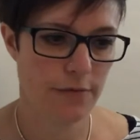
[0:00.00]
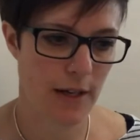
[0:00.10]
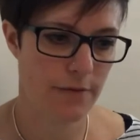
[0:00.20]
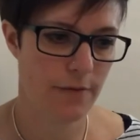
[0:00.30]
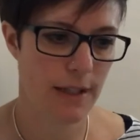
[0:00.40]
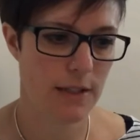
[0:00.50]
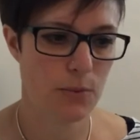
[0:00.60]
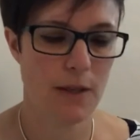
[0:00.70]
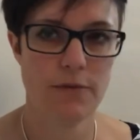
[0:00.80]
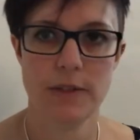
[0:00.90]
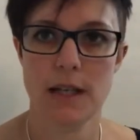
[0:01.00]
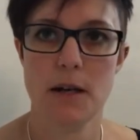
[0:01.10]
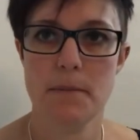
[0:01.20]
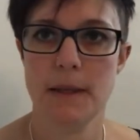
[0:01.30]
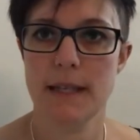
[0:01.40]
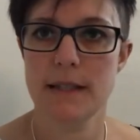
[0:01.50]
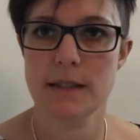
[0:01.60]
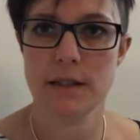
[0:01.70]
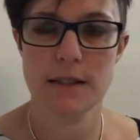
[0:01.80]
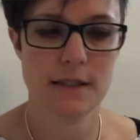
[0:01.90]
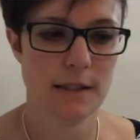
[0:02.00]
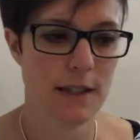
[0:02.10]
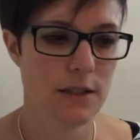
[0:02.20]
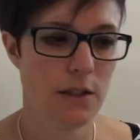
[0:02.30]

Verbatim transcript: fanfares where VIPs are concerned,